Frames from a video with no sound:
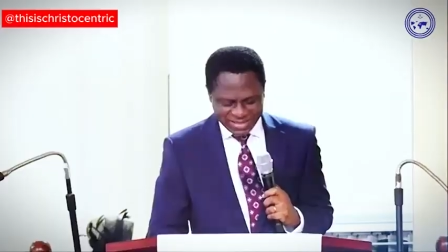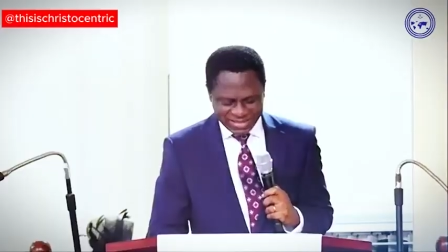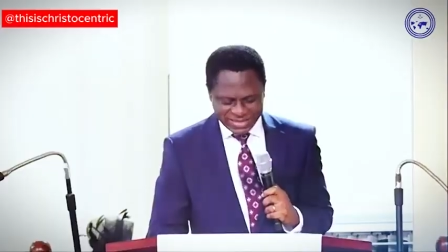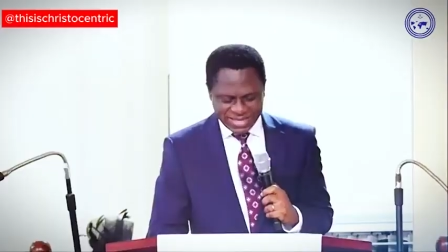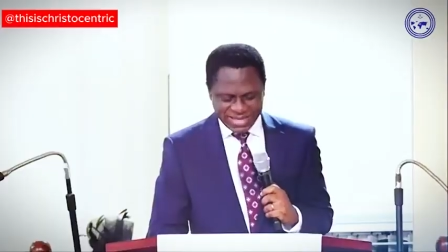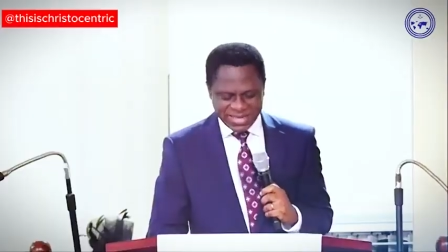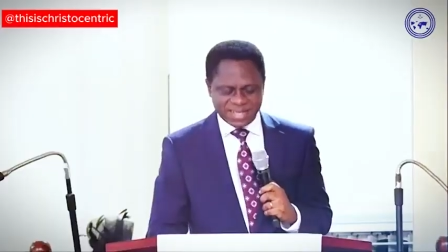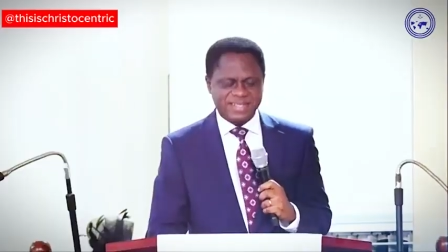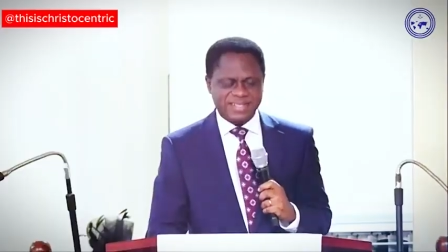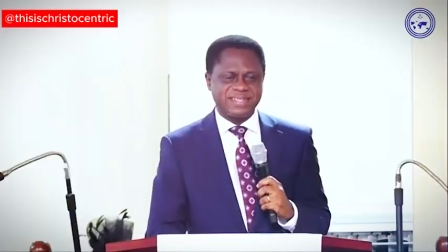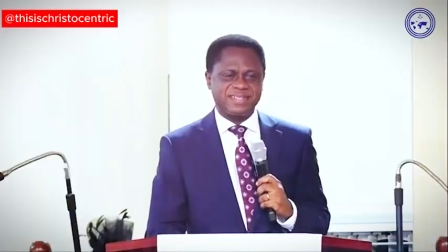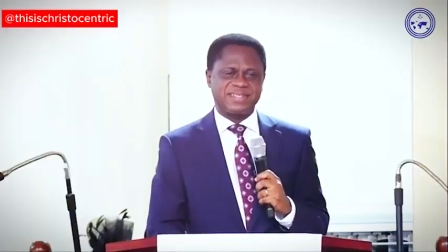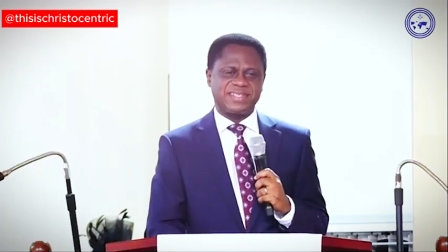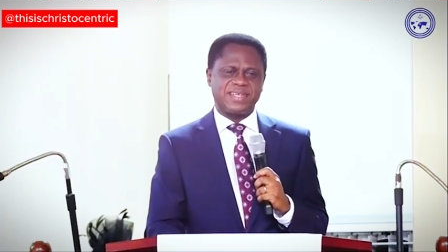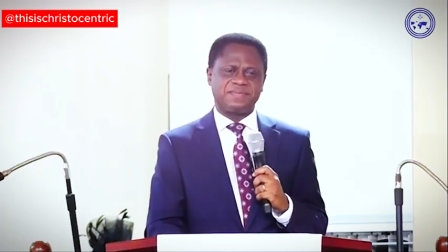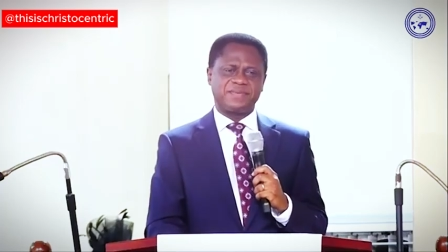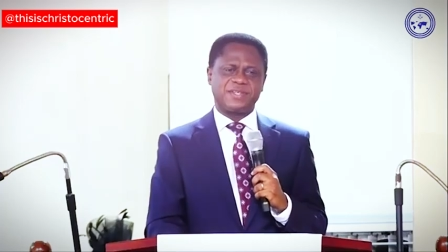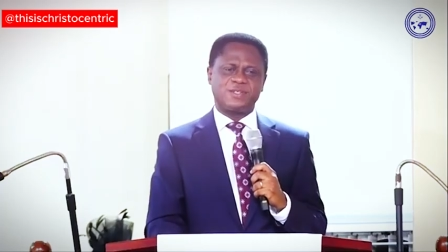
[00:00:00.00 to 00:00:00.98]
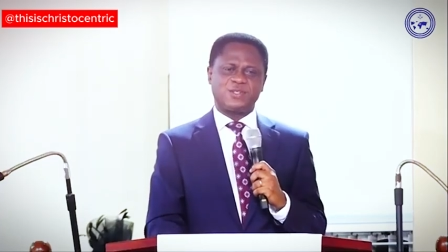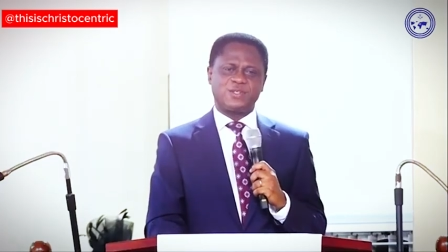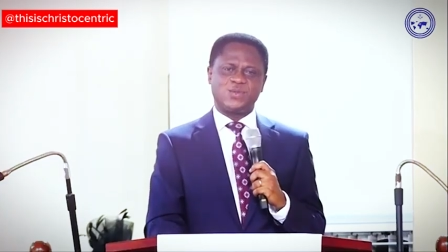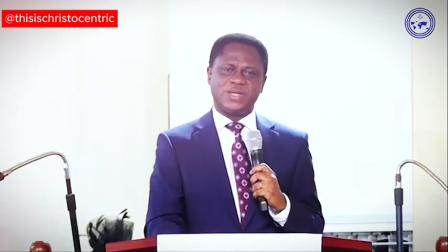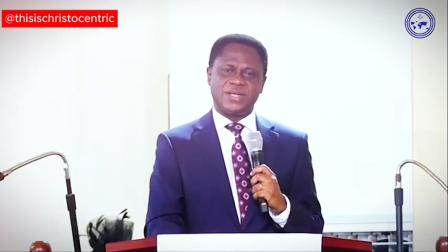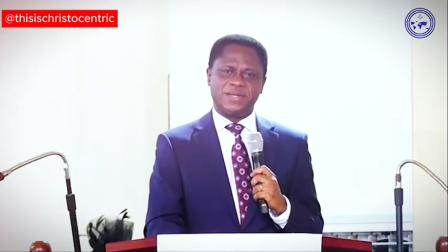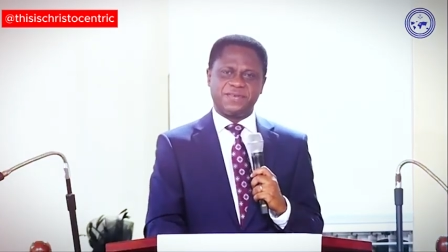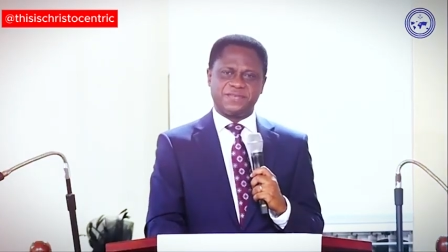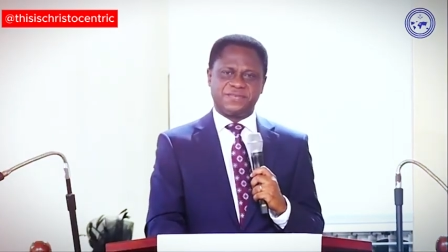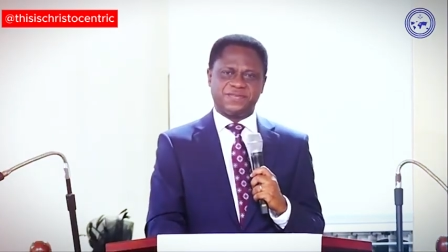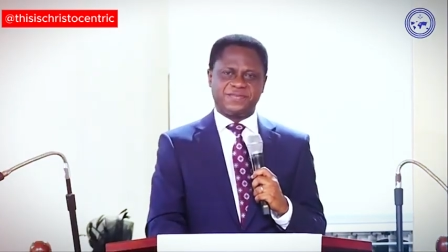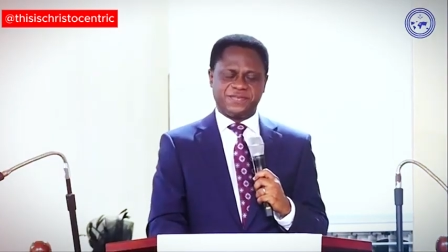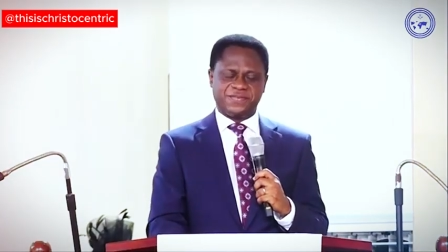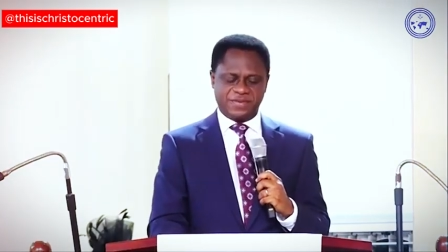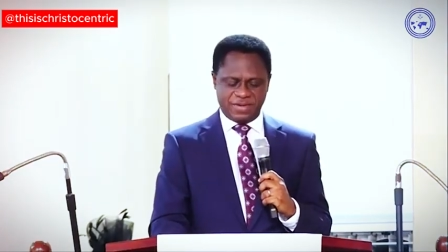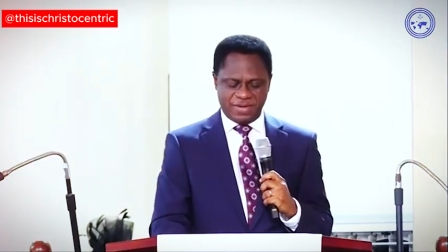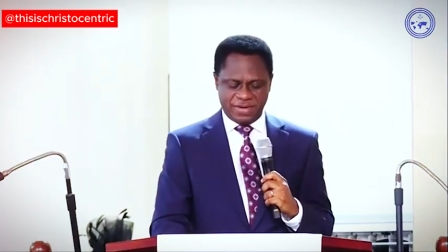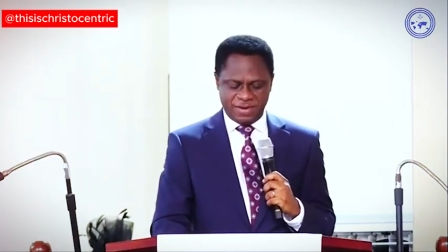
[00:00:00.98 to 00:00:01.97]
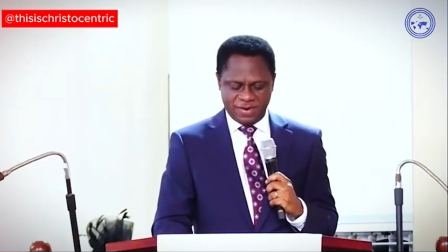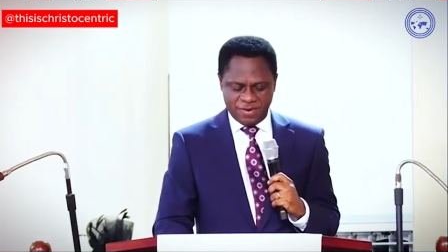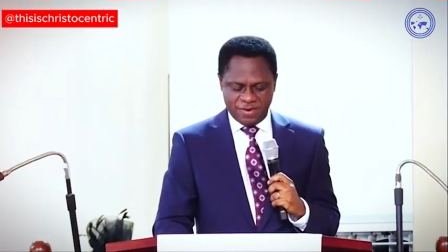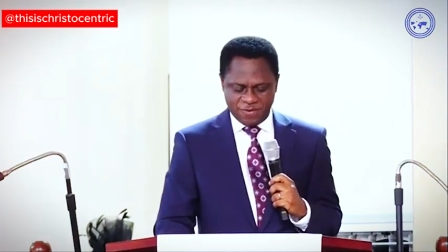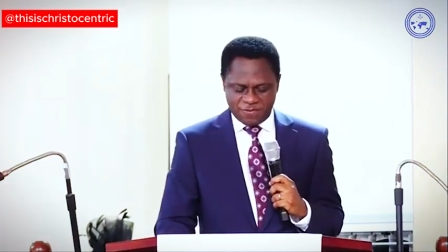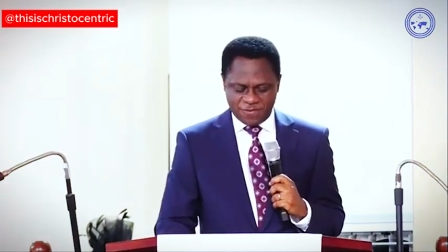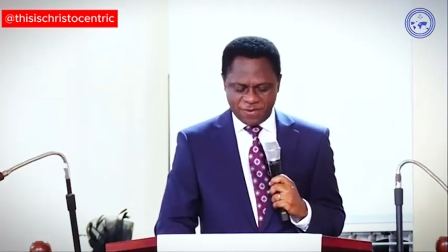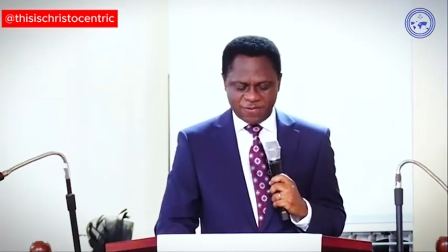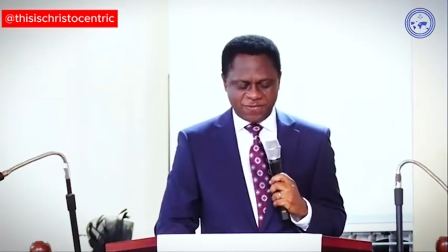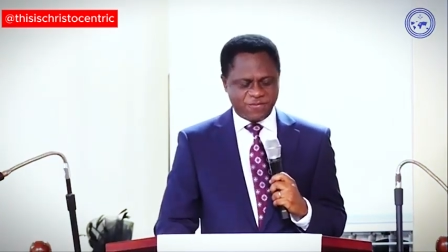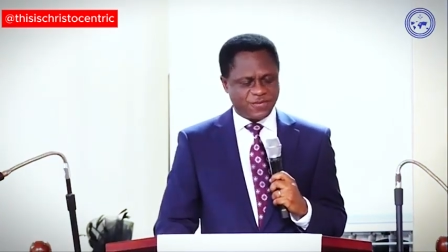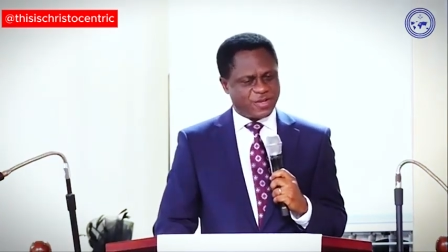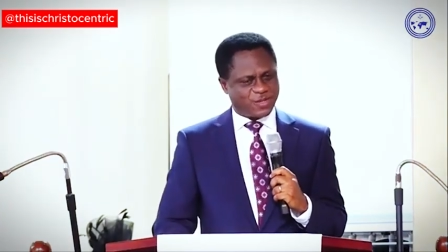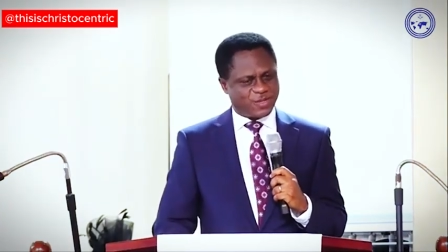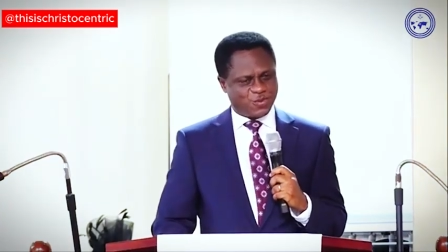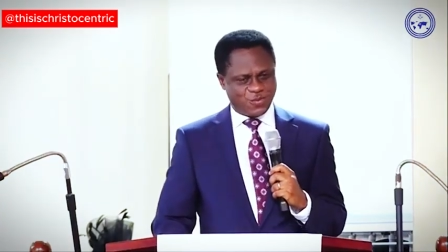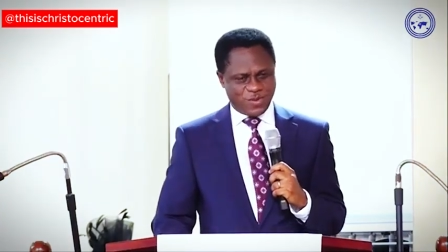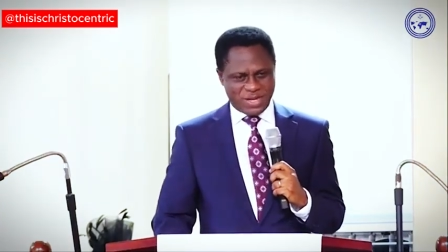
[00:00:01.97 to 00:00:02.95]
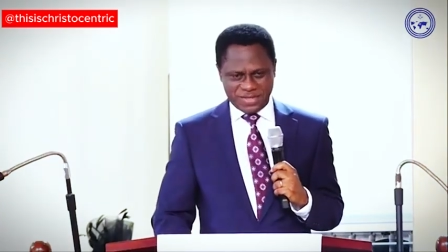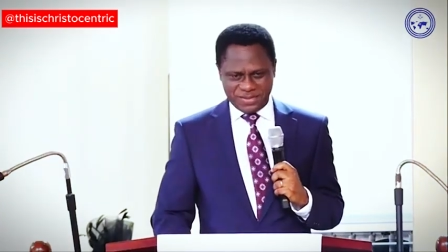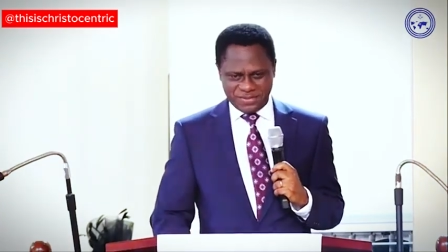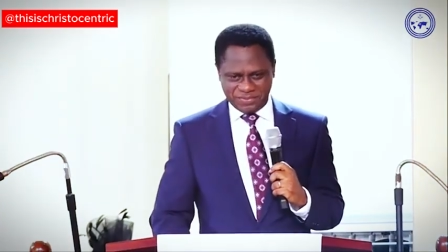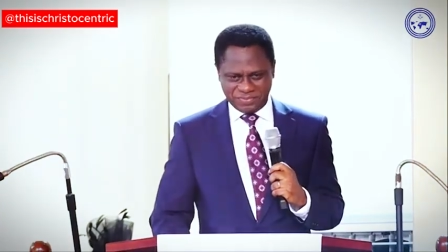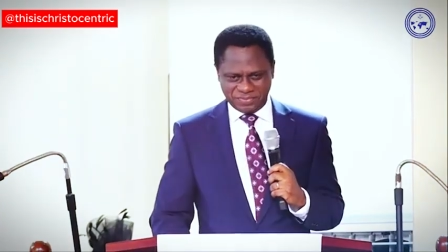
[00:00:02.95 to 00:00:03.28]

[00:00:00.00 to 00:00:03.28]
in Genesis chapter 12, from verse 1,